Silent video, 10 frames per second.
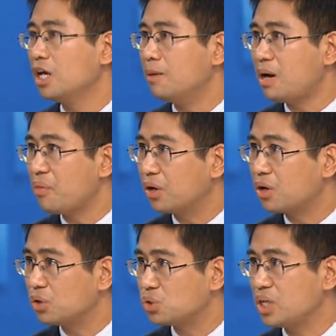about the
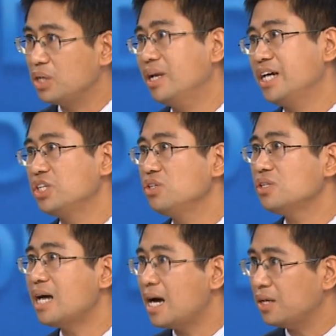cross strait relations,
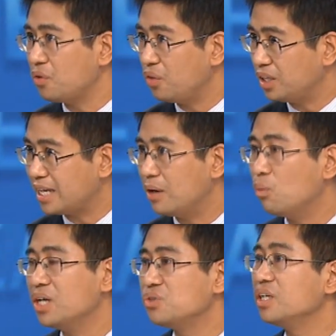and the
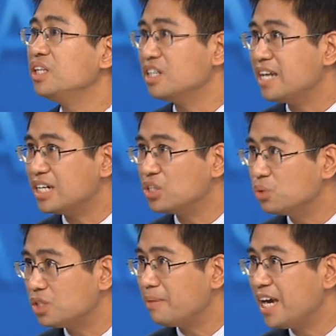Taiwan's international
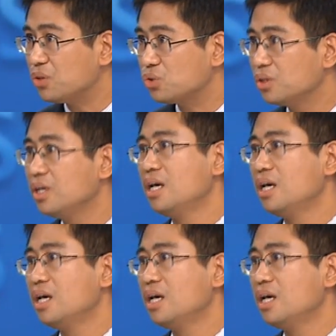space.